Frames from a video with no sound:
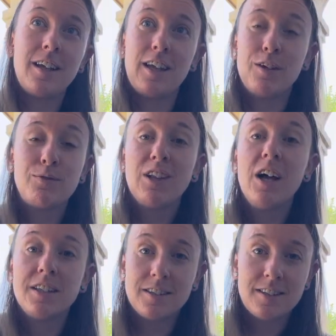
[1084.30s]
It
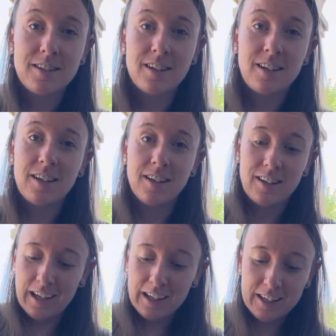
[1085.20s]
floods.
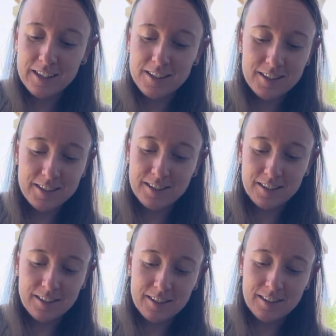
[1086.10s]
It is
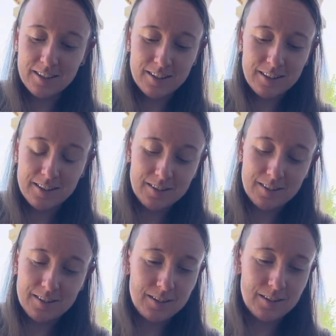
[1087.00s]

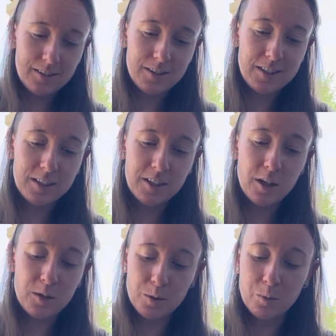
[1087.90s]
six
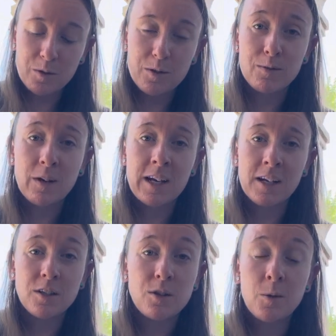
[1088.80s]
years worth of rain
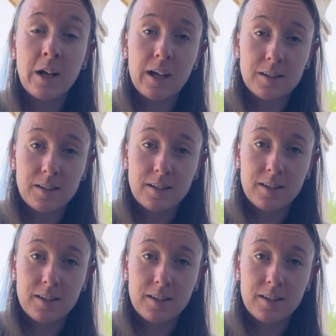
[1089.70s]
in two days.